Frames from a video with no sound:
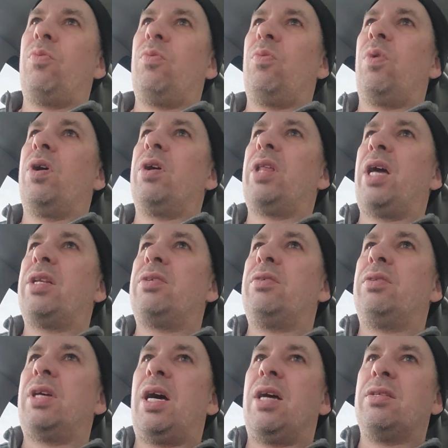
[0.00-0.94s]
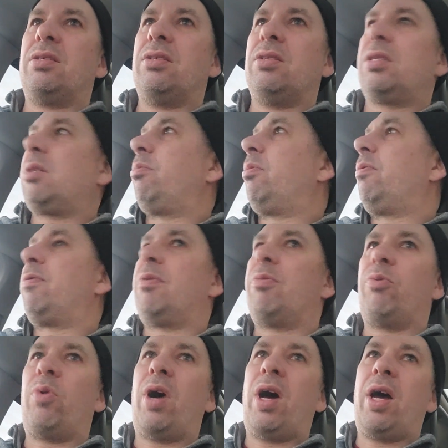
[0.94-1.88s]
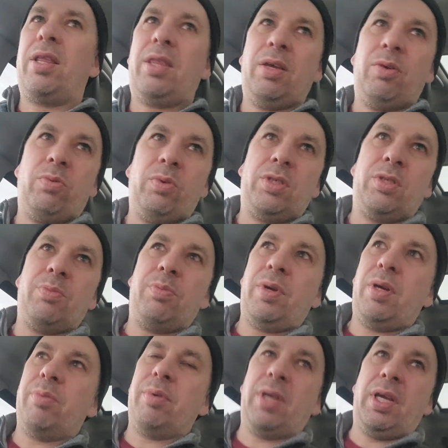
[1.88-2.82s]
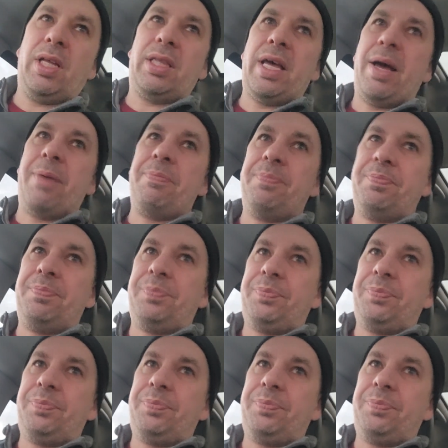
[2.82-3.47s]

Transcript: where that two thousand is coming from. Why I think we should be able to get that.